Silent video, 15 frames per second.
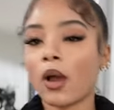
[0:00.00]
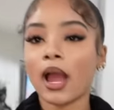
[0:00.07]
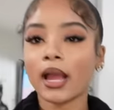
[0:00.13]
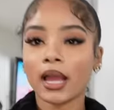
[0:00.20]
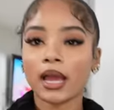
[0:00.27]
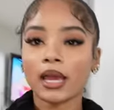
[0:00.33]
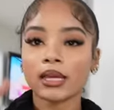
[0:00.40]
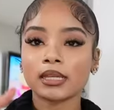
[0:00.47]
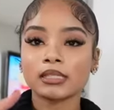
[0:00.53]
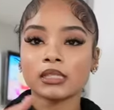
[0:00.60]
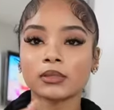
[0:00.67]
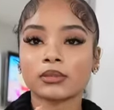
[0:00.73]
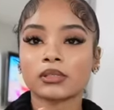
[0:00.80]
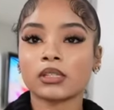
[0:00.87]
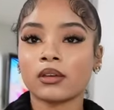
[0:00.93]
I got
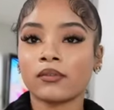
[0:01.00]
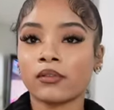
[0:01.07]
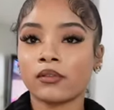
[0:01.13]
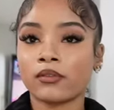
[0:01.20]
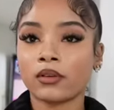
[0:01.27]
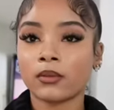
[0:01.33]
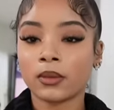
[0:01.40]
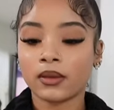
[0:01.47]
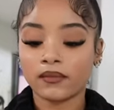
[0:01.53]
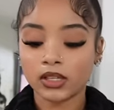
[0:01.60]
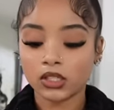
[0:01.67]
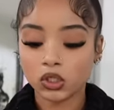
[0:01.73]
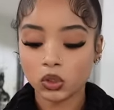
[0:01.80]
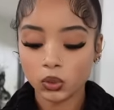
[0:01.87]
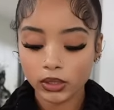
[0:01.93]
some stuff from
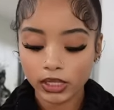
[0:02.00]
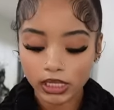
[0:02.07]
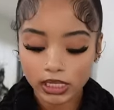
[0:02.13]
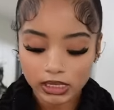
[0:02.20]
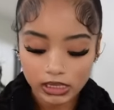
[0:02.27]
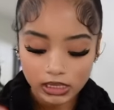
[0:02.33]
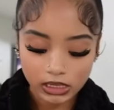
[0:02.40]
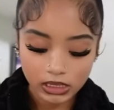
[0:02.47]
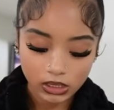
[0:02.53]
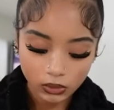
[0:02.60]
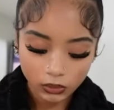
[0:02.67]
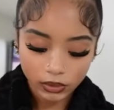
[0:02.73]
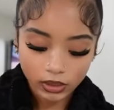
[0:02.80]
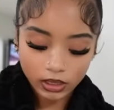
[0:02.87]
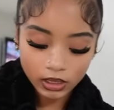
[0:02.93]
Victoria's
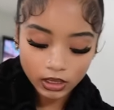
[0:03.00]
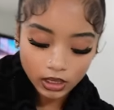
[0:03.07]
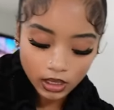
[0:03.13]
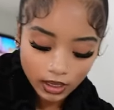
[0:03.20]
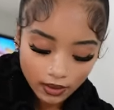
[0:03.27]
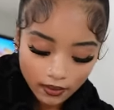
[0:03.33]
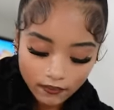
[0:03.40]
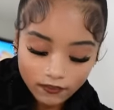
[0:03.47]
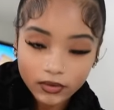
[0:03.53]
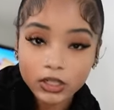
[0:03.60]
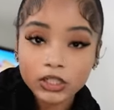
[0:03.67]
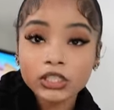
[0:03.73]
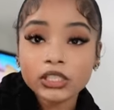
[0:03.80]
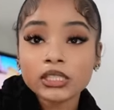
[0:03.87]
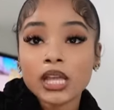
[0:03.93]
Secret.
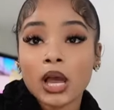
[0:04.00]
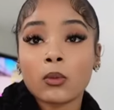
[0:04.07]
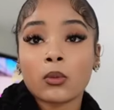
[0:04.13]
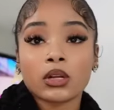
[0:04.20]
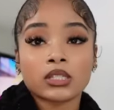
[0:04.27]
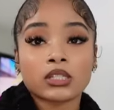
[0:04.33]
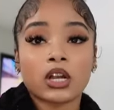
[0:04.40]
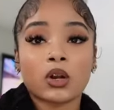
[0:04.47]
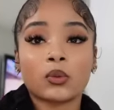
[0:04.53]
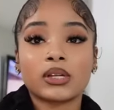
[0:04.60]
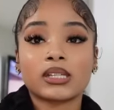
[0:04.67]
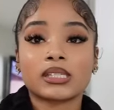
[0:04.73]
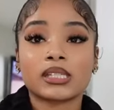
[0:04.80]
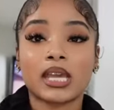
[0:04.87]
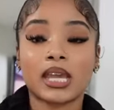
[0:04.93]
First, I wanna start with
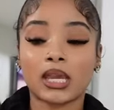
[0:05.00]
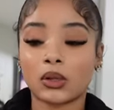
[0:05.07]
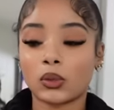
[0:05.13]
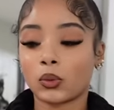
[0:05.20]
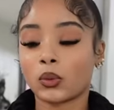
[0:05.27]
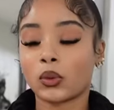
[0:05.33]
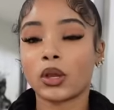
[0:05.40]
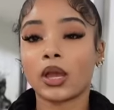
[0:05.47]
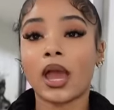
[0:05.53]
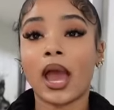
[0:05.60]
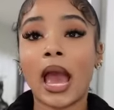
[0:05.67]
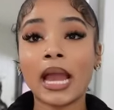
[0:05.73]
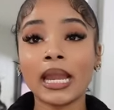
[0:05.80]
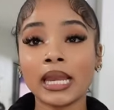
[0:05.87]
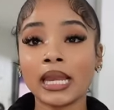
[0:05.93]
this candle.
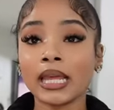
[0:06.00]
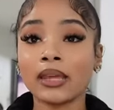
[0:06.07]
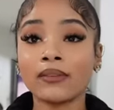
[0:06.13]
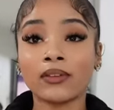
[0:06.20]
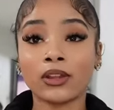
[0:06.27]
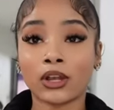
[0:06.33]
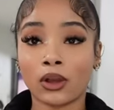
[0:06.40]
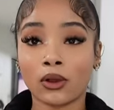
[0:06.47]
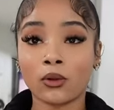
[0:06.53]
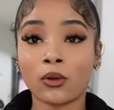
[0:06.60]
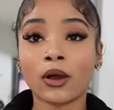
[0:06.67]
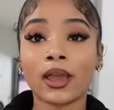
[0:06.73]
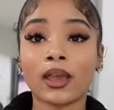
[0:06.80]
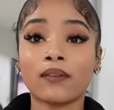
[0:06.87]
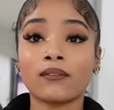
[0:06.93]
I didn't even know,
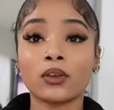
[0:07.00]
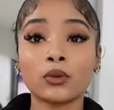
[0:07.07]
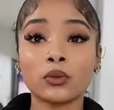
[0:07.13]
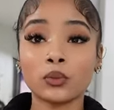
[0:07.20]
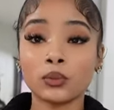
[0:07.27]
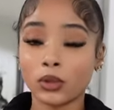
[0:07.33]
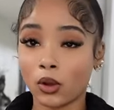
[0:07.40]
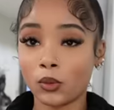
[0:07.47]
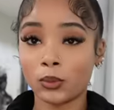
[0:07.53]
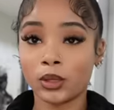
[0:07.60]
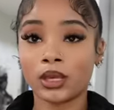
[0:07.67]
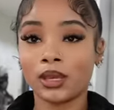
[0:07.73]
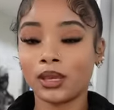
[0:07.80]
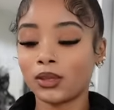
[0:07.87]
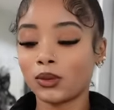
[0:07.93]
okay, if you know
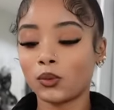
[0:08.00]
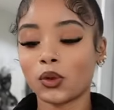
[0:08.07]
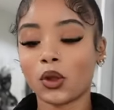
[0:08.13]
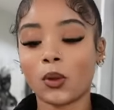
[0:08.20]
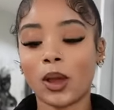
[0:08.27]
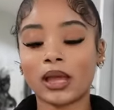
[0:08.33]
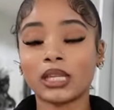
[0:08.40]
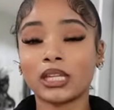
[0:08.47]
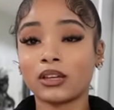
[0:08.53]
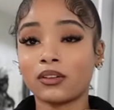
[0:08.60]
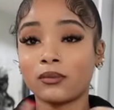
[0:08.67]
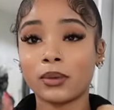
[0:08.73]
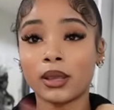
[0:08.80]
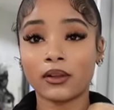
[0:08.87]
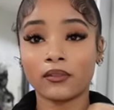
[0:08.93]
me, you know I
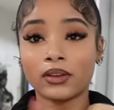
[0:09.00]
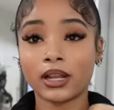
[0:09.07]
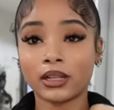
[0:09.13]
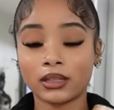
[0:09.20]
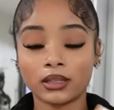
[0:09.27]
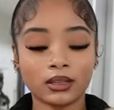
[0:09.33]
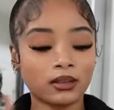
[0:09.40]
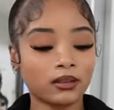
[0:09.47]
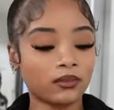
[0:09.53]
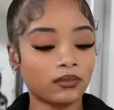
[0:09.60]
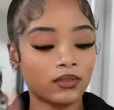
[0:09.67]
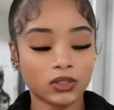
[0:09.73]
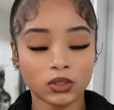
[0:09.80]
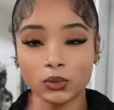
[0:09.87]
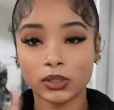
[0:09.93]
love Bare Vanilla,
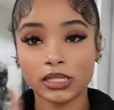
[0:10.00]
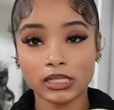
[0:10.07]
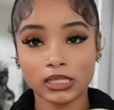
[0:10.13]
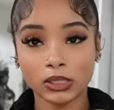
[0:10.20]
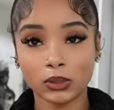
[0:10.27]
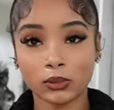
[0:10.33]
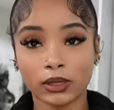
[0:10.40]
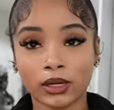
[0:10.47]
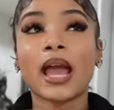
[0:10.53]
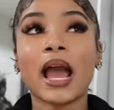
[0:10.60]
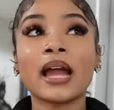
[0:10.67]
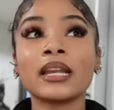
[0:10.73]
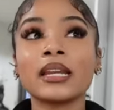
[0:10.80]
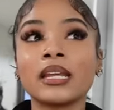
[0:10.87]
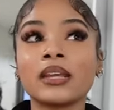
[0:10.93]
Victoria's Secret.
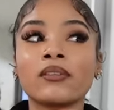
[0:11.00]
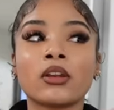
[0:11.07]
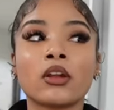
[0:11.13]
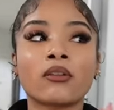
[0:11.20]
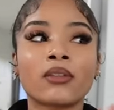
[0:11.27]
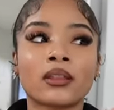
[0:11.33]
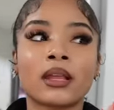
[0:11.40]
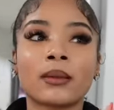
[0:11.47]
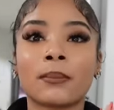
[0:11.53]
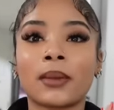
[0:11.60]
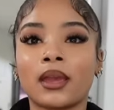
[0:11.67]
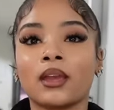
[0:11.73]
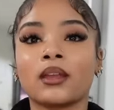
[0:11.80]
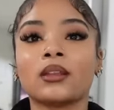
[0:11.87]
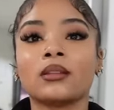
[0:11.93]
I didn't even know that they
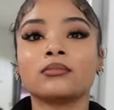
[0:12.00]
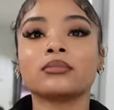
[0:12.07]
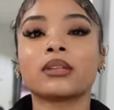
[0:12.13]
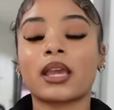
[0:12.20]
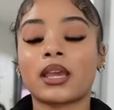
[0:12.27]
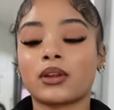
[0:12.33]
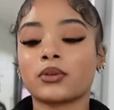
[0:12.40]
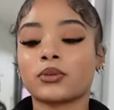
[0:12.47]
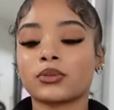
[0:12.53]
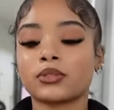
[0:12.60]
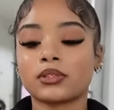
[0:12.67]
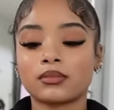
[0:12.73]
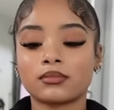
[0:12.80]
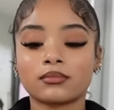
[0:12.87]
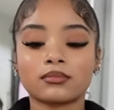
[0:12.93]
made
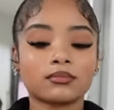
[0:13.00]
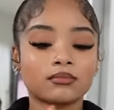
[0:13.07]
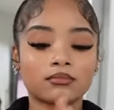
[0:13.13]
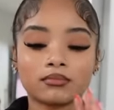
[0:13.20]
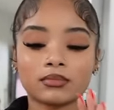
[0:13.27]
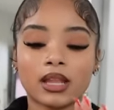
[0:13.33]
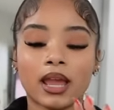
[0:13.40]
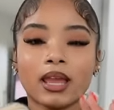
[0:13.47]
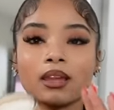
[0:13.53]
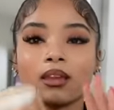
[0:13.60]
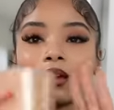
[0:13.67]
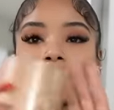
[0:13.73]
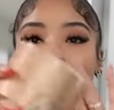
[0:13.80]
candles like